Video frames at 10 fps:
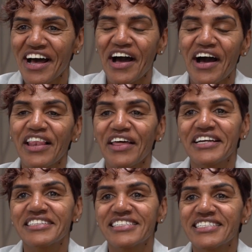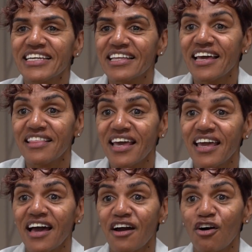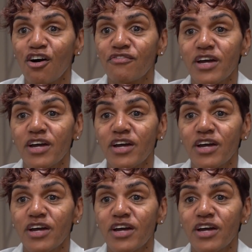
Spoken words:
I like to see that they are of